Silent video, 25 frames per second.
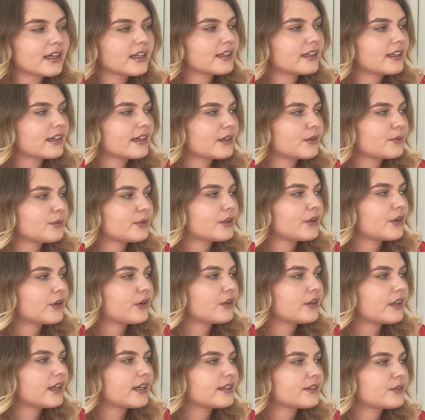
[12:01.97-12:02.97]
Like we
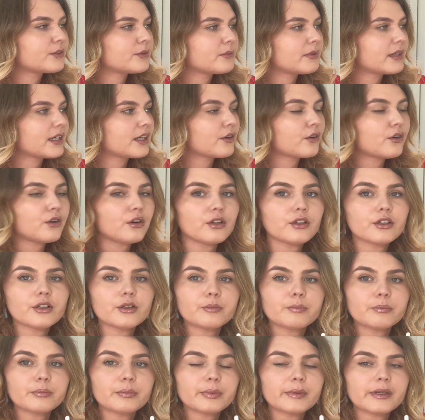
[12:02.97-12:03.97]
all had to make a color
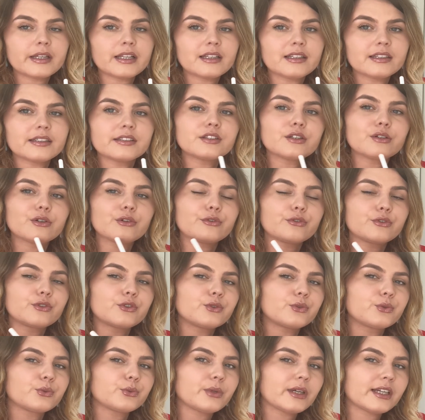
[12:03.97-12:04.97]
palette of
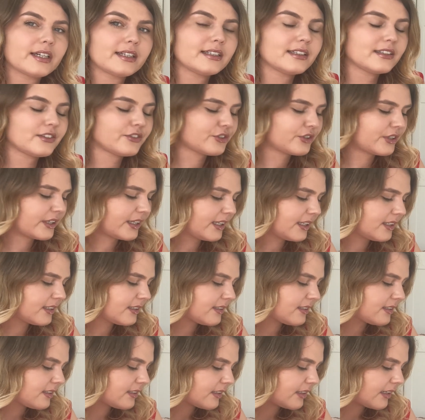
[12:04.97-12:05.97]
20
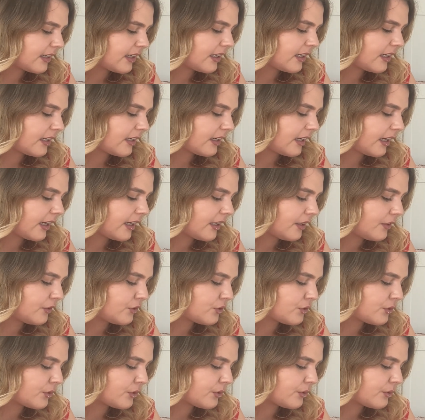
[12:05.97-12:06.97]
shades, and I
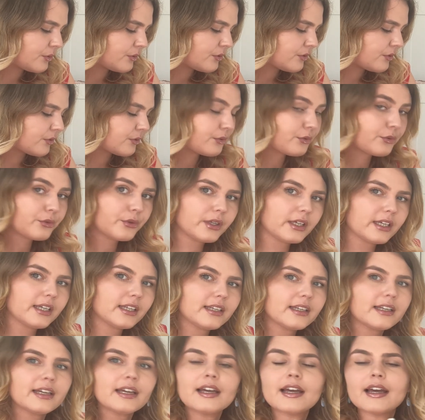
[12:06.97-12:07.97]
chose
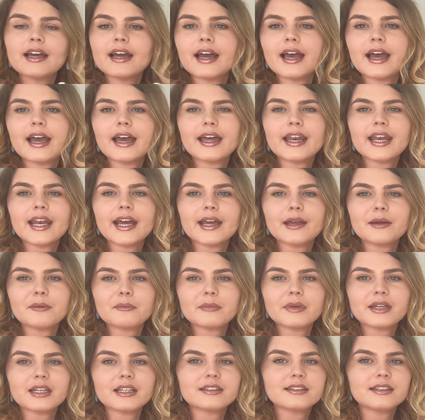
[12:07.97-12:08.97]
green, and I
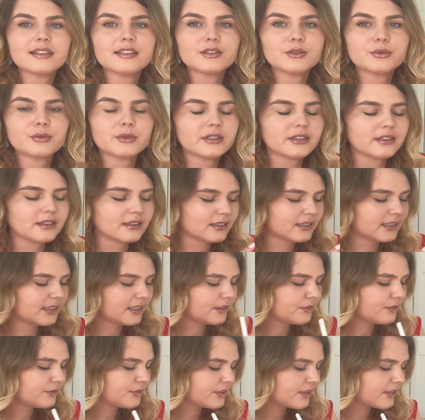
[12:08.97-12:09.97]
made this with
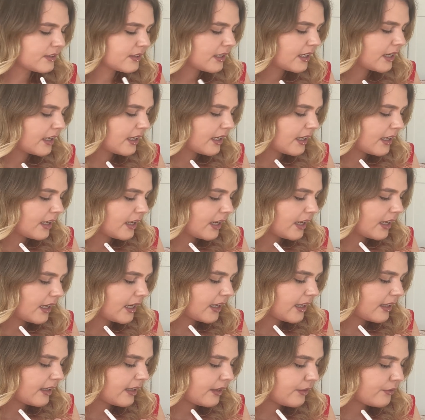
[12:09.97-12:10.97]
leaves.
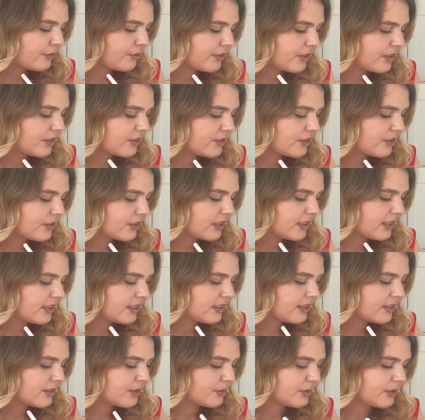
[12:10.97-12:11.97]
And eventually
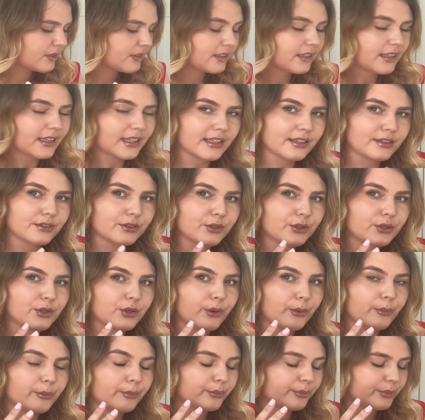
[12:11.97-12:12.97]
this was like the
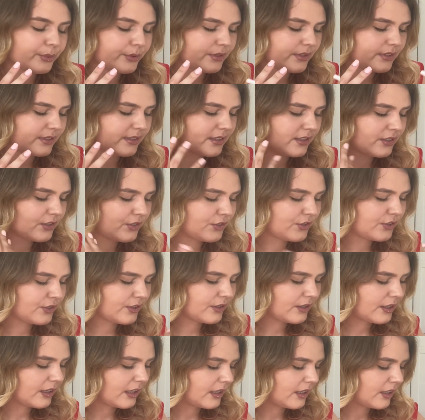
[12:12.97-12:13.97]

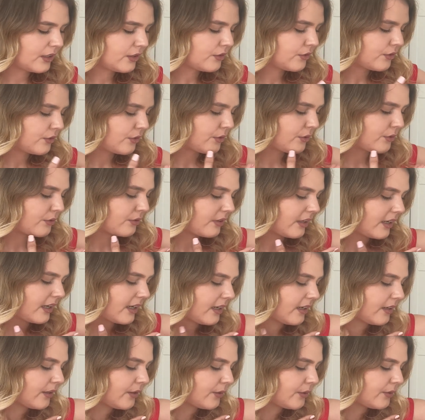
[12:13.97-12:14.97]
composition that it turned
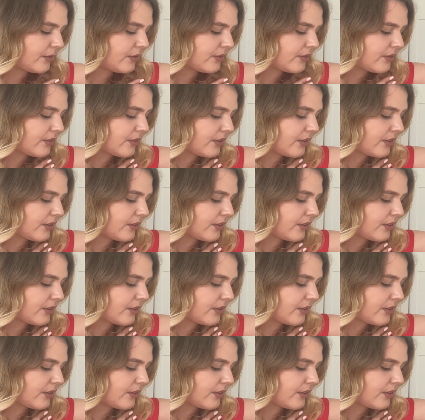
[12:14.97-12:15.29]
out.